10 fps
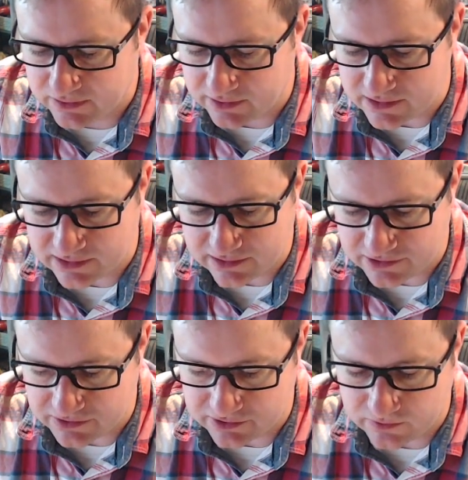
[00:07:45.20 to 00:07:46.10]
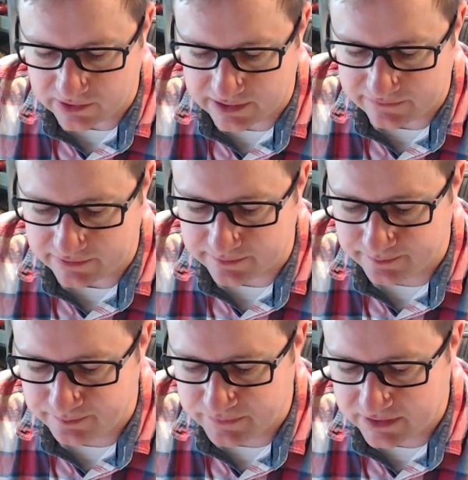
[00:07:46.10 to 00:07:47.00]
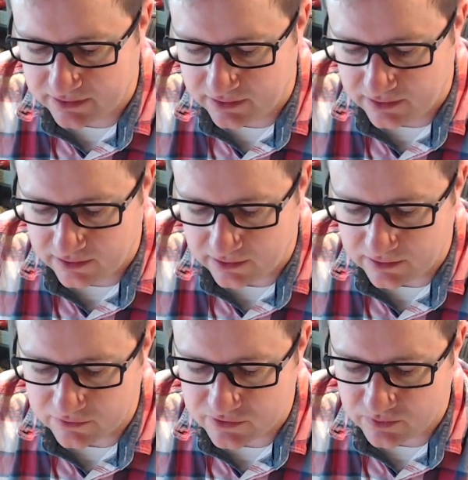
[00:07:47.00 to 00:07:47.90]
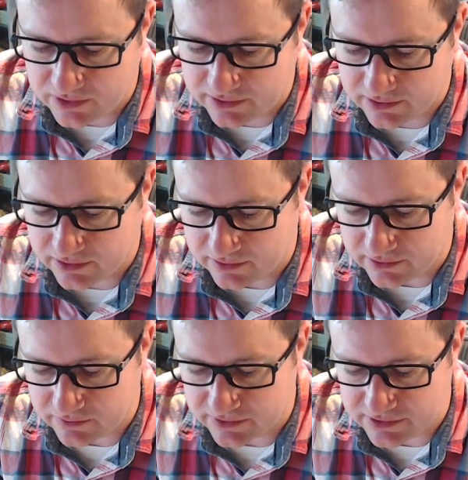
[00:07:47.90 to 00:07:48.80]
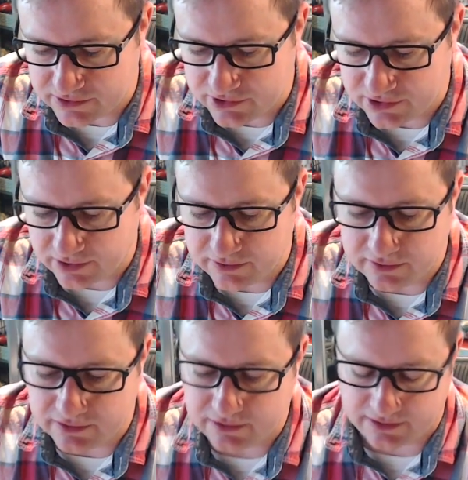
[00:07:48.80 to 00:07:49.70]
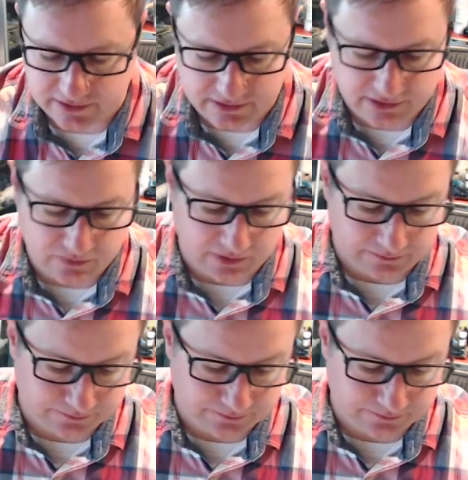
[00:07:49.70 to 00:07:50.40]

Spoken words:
intelligence or what have you. And there's one other card I wanted to show, and that's this one.